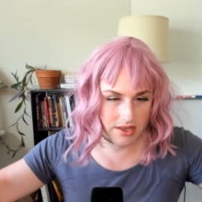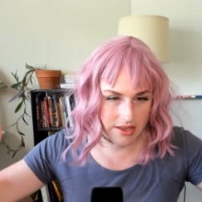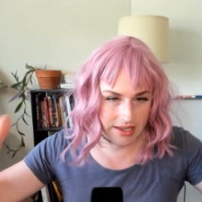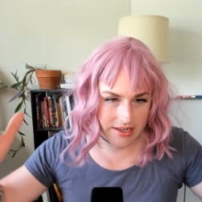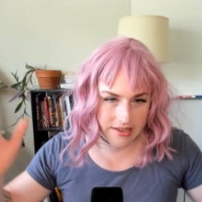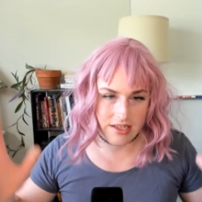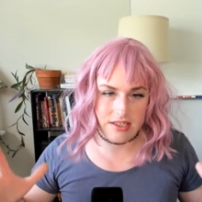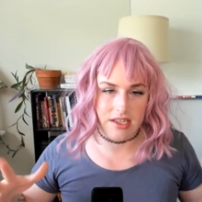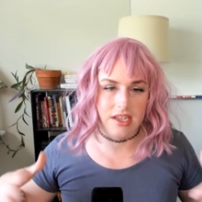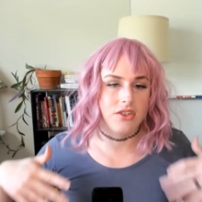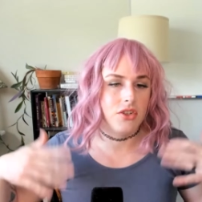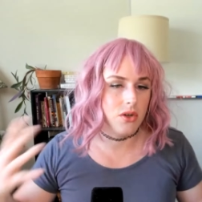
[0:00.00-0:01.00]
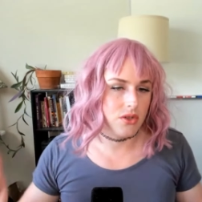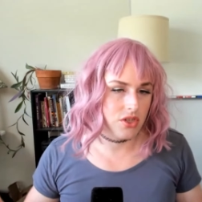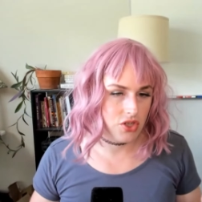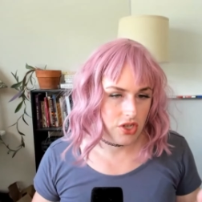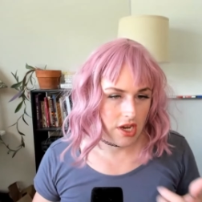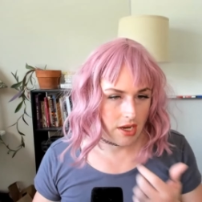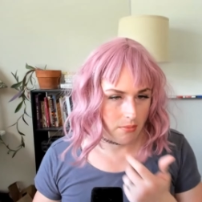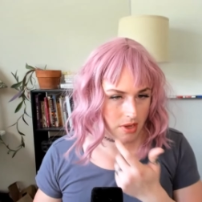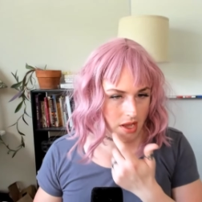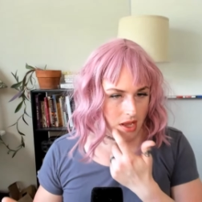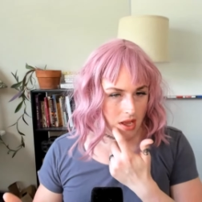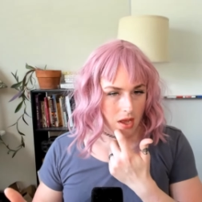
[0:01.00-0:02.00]
that doesn't induce shame.
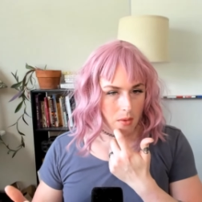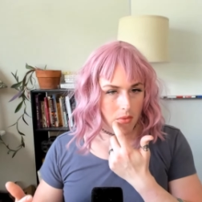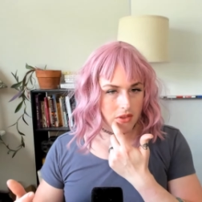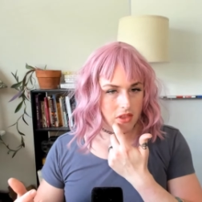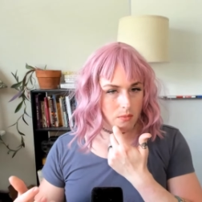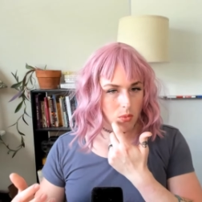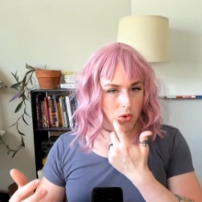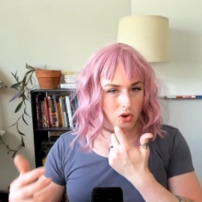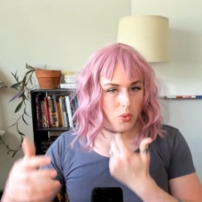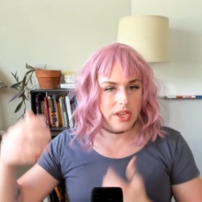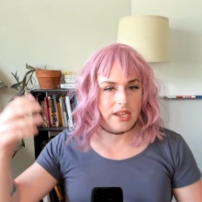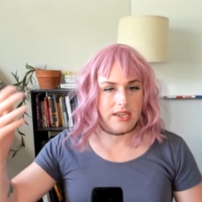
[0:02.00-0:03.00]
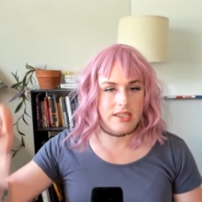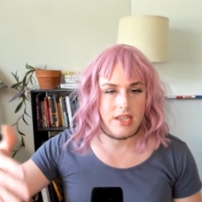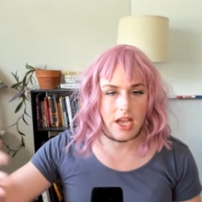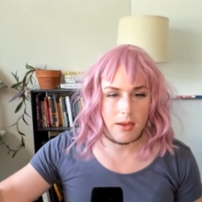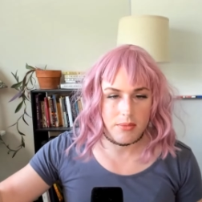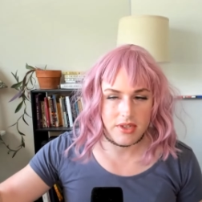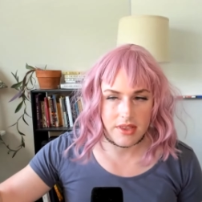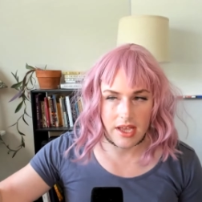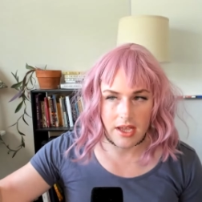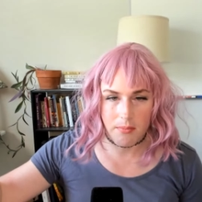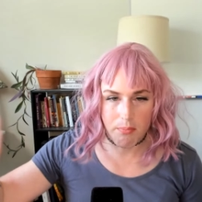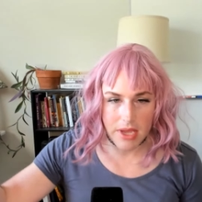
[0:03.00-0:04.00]
But the more we accept
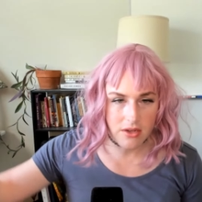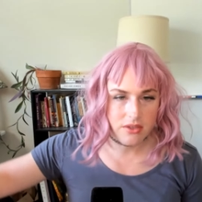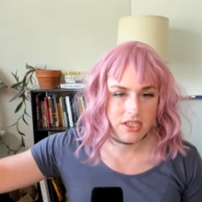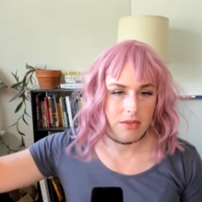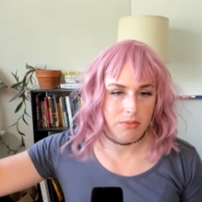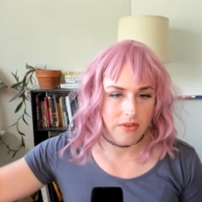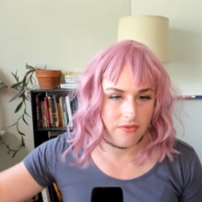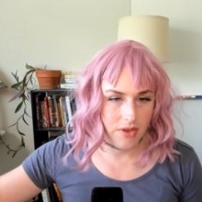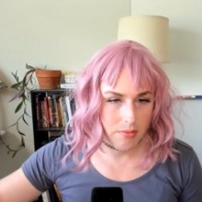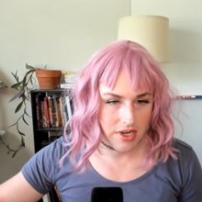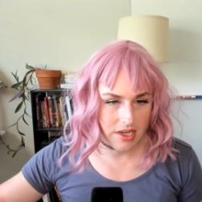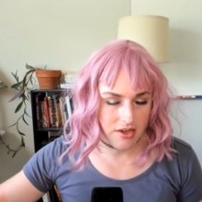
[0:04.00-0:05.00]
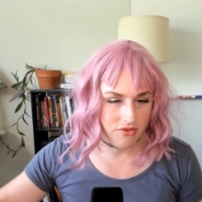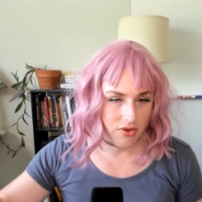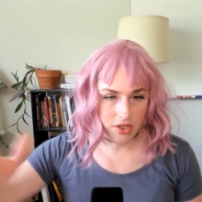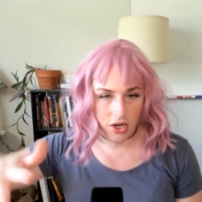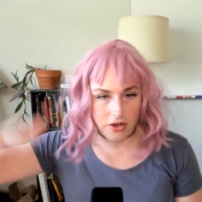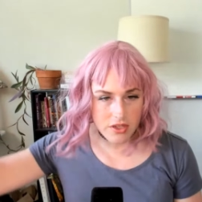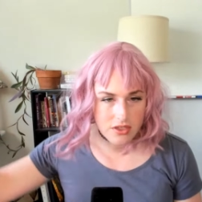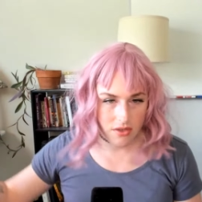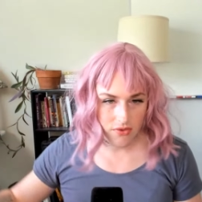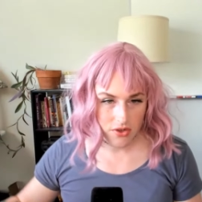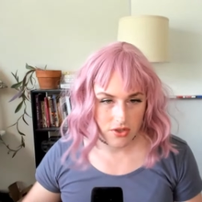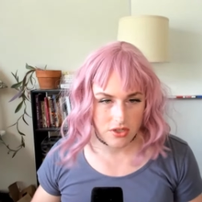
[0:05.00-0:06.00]
that males can be feminine, regardless
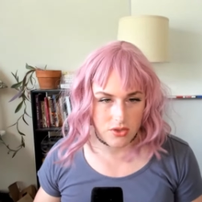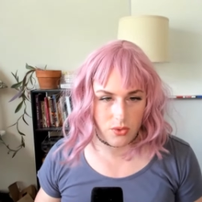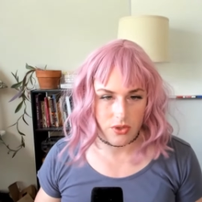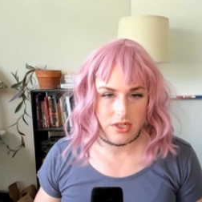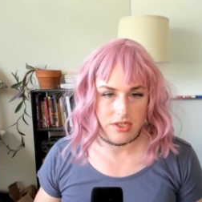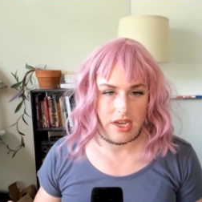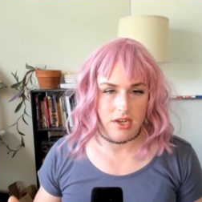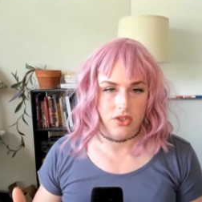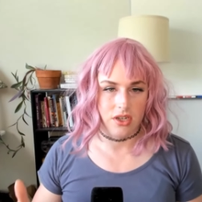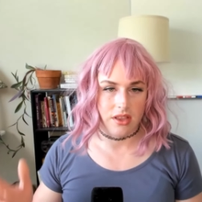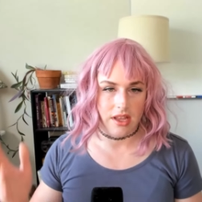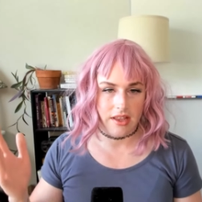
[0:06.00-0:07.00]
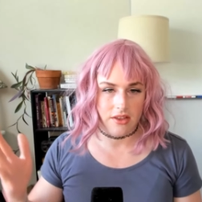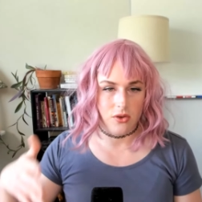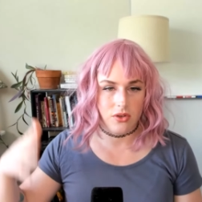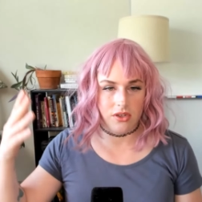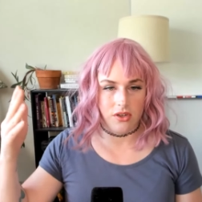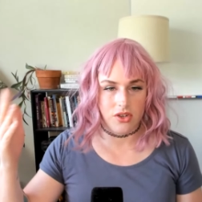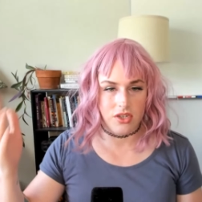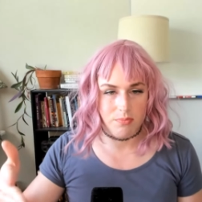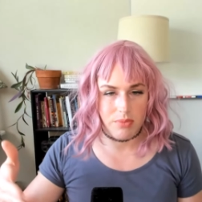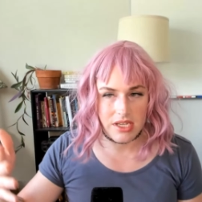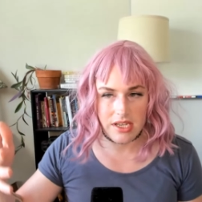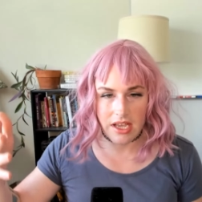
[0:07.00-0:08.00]
of your sexual orientation, that you can
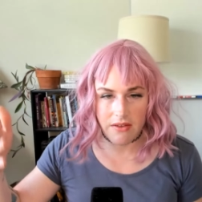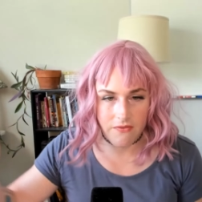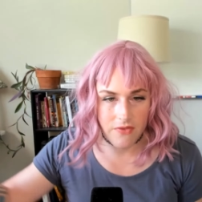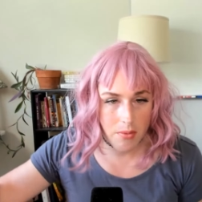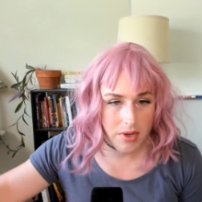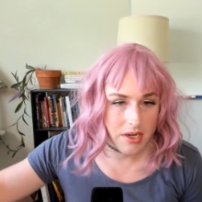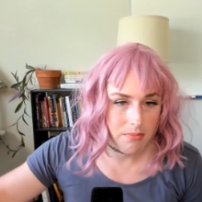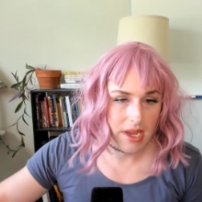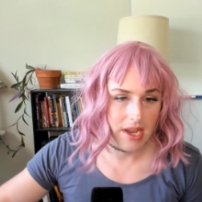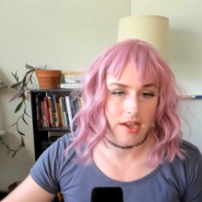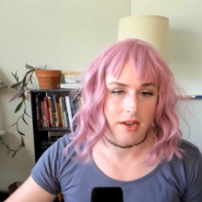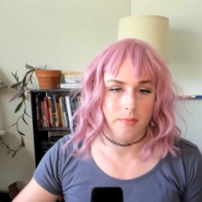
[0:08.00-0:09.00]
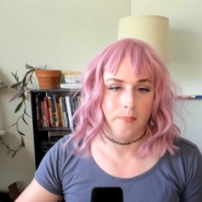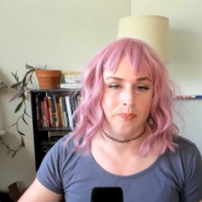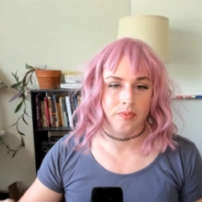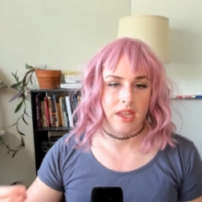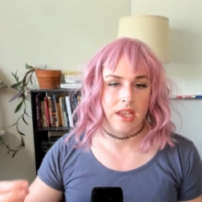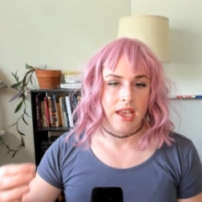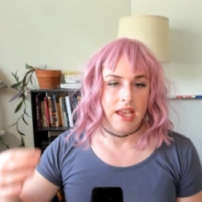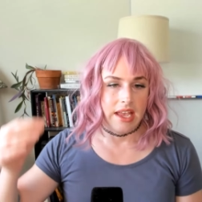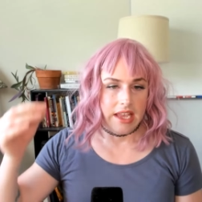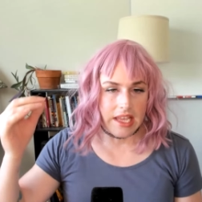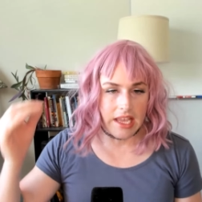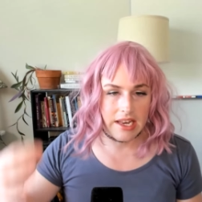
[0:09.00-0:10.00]
just be a feminine man,
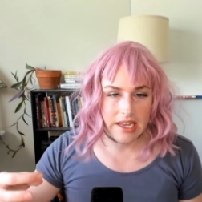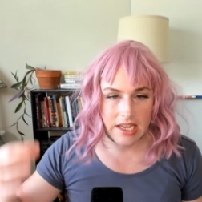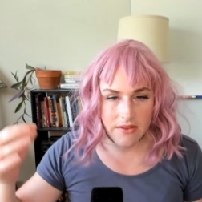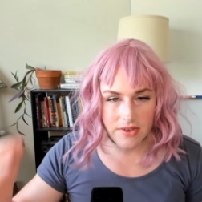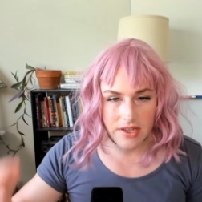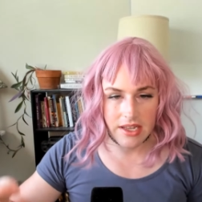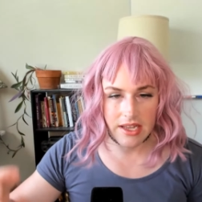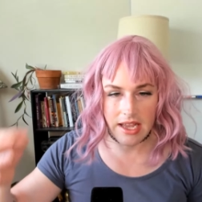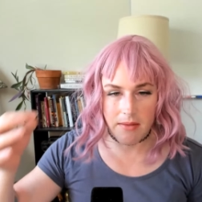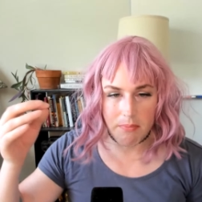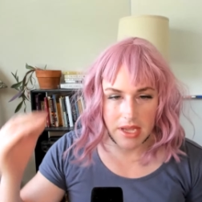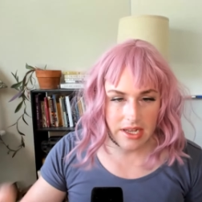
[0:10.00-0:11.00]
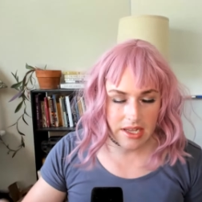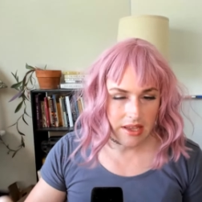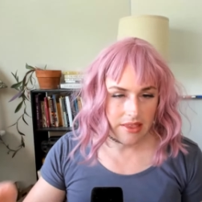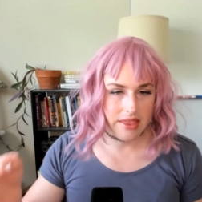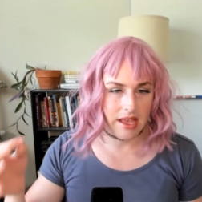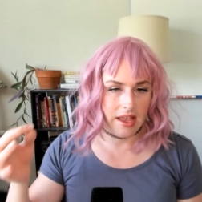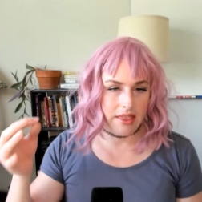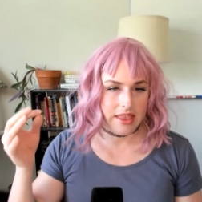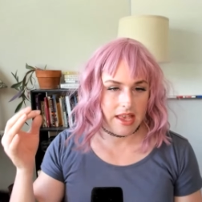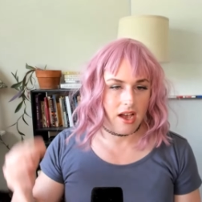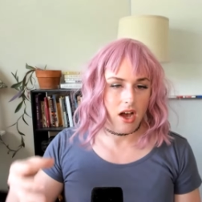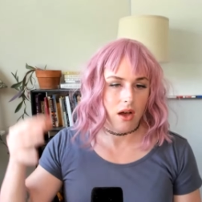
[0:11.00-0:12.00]
and even admitting that
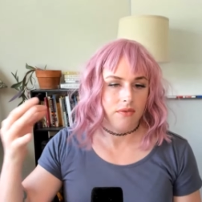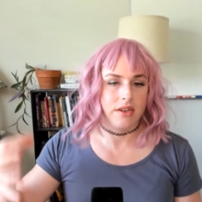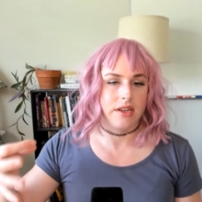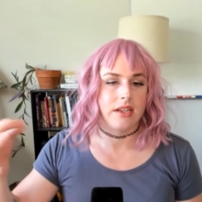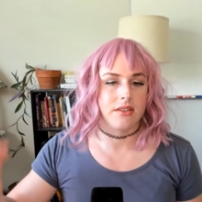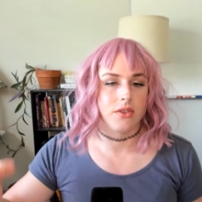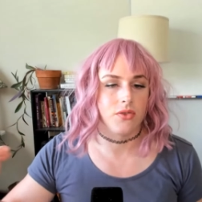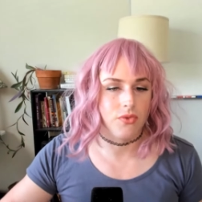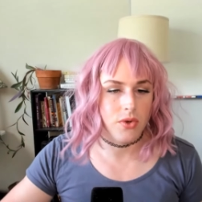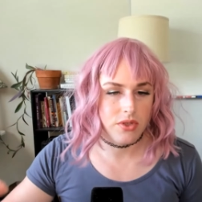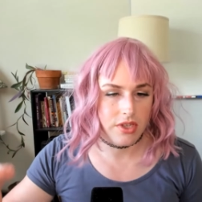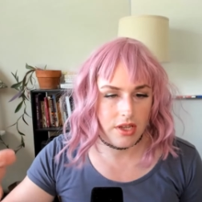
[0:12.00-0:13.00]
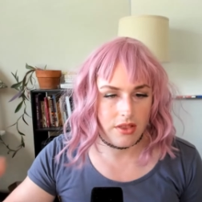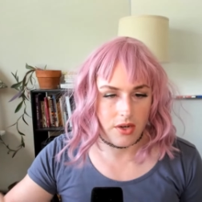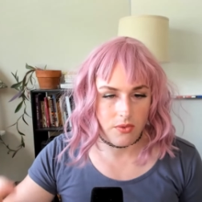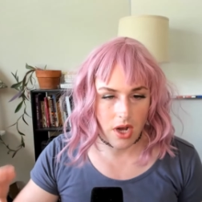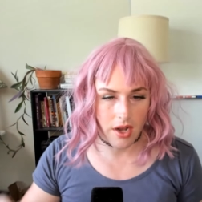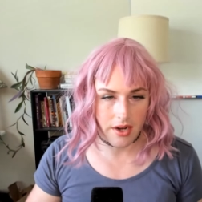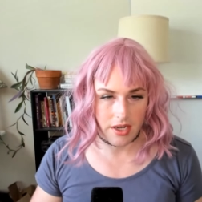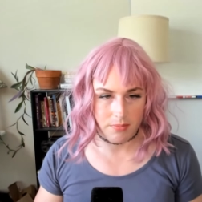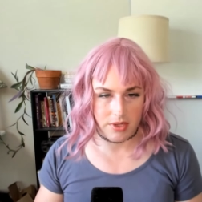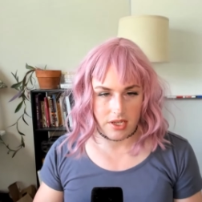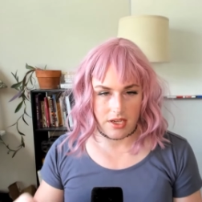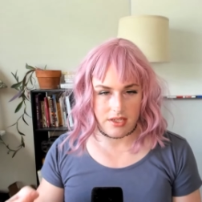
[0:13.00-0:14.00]
that often has its roots in the erotic,
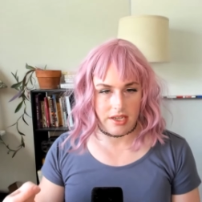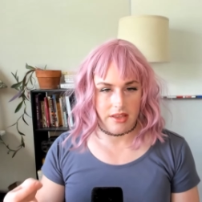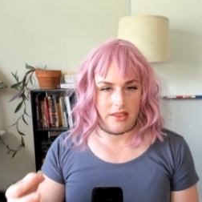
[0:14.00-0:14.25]
because